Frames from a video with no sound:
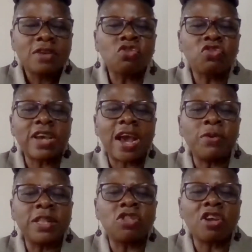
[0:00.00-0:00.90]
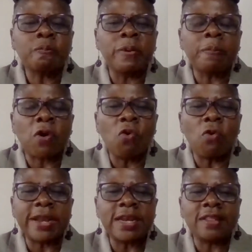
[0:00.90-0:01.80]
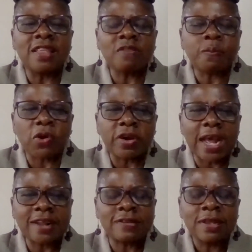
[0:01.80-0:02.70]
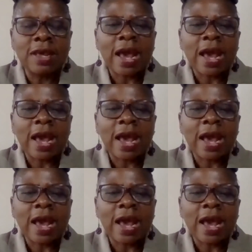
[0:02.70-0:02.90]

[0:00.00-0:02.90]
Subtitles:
to share with those people who wanted these products.